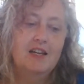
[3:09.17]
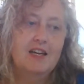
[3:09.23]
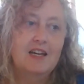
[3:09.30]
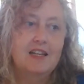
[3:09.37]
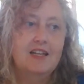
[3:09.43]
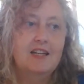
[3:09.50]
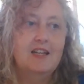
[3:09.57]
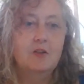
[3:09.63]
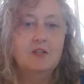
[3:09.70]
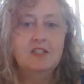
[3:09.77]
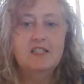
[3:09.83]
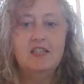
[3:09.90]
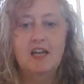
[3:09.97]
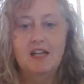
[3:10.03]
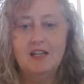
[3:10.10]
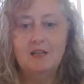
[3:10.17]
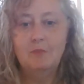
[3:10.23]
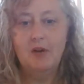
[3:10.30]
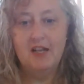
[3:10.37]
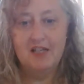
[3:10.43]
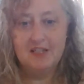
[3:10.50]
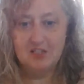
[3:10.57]
get
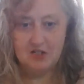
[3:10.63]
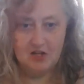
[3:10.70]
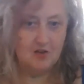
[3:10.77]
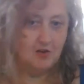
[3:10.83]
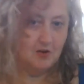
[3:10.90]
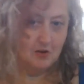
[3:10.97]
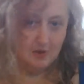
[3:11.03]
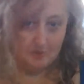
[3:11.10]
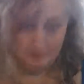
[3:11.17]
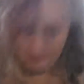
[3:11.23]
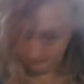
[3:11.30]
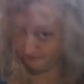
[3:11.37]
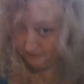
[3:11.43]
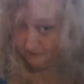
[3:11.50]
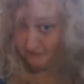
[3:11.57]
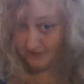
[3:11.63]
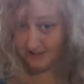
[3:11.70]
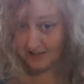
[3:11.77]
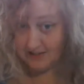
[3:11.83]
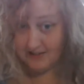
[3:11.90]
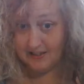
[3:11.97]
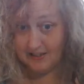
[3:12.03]
irritated by each other
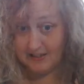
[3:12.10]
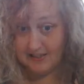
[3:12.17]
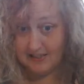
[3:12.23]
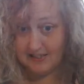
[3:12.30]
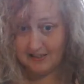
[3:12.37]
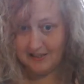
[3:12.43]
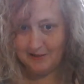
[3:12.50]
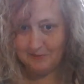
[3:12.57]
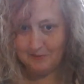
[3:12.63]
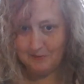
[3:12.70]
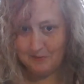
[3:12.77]
a little easily.